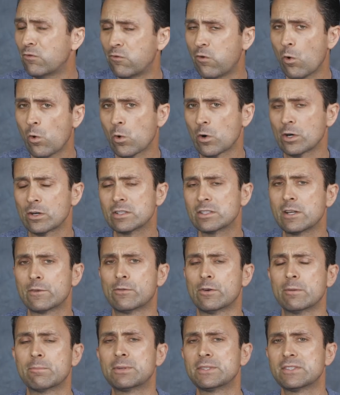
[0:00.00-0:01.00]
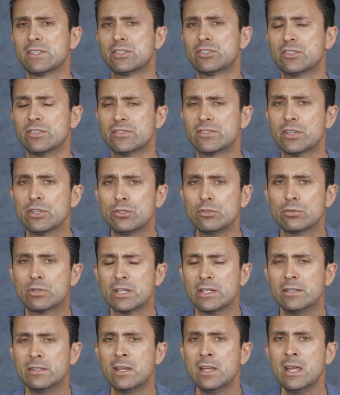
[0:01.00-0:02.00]
four different positions that you
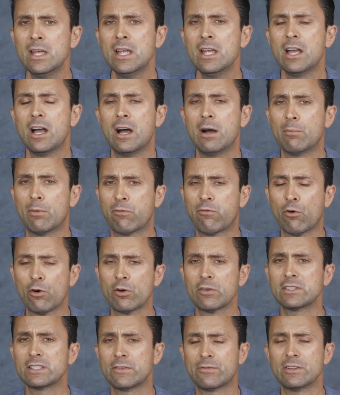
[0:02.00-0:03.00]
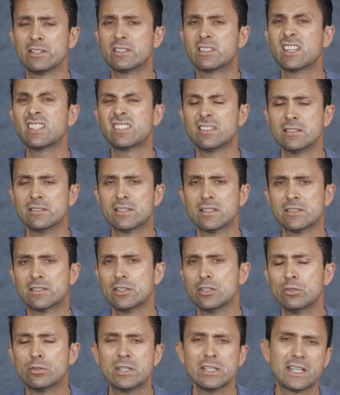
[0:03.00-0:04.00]
can, or four different distances
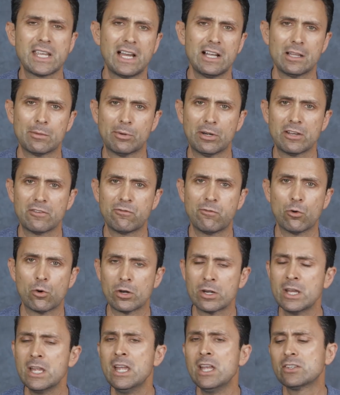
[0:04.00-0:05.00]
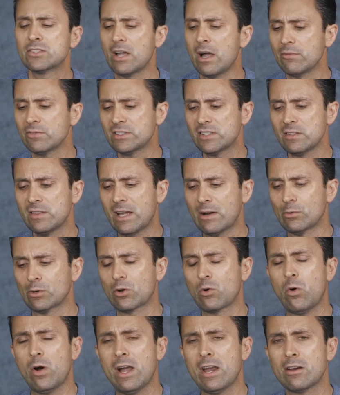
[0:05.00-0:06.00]
that you can calibrate for. So obviously that
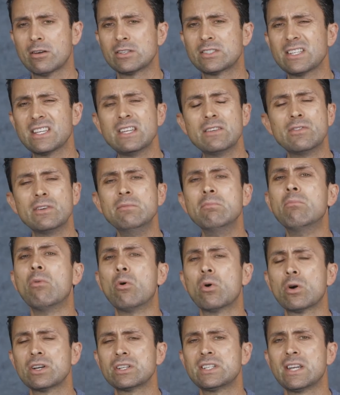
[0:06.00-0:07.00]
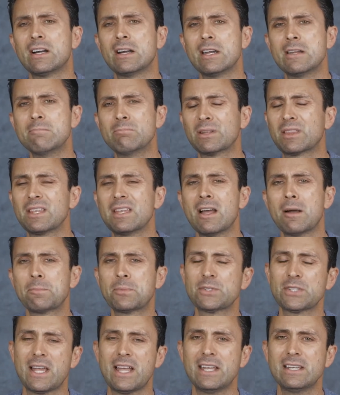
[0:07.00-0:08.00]
requires even more time, but the
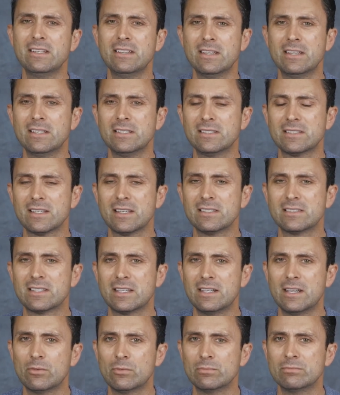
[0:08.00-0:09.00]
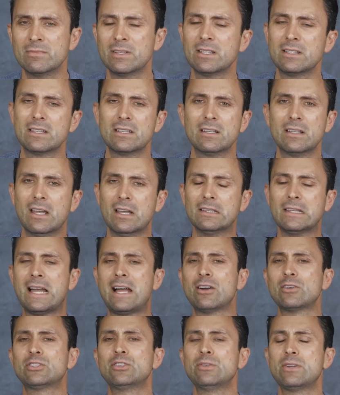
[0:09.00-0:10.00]
upside is that it
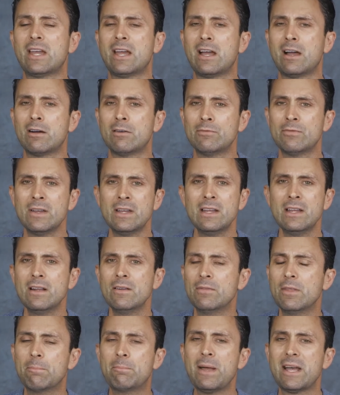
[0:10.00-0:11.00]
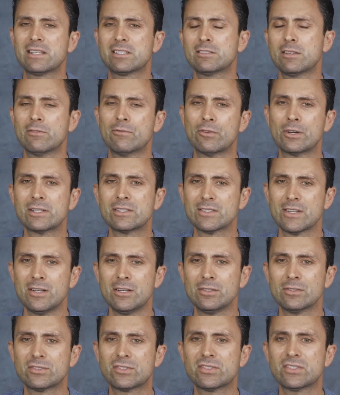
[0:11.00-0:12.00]
allows you to have the best of
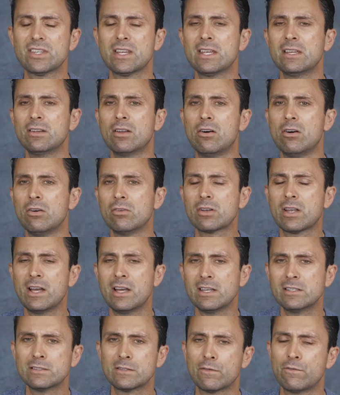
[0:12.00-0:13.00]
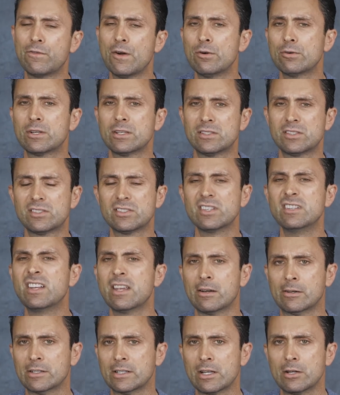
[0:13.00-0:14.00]
results in all kinds of focus
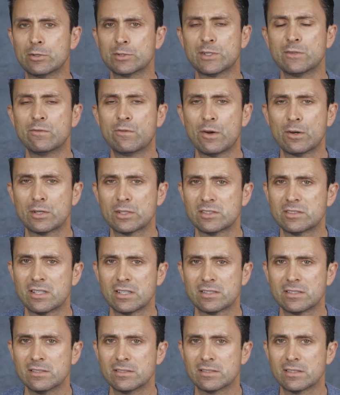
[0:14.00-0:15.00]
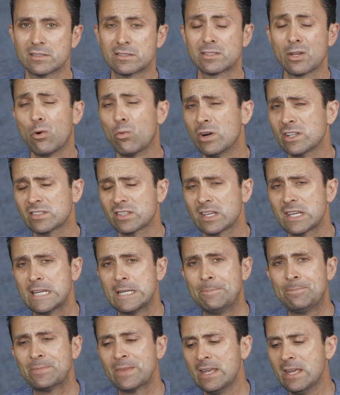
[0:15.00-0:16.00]
scenarios and focus distances. So once
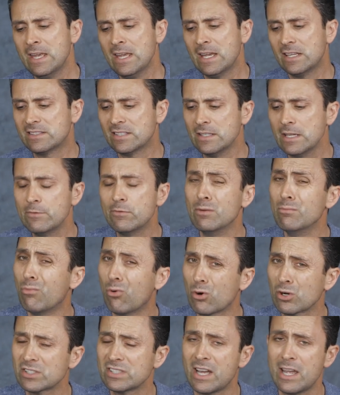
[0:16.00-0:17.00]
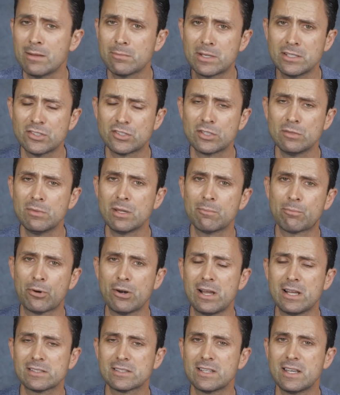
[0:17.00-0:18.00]
again, it's an even more time-consuming
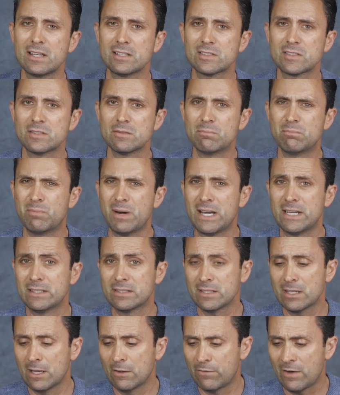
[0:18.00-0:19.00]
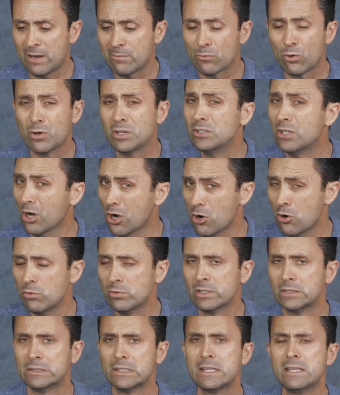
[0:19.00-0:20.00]
process, but if I'm going to
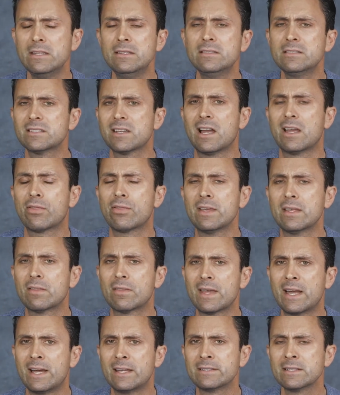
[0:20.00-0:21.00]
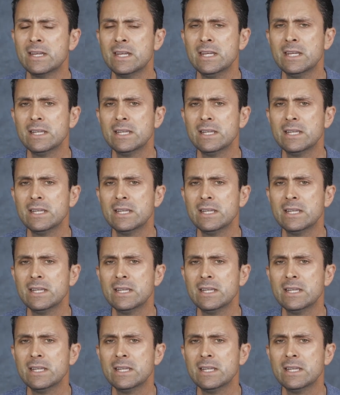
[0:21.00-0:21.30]
own a lens, I think that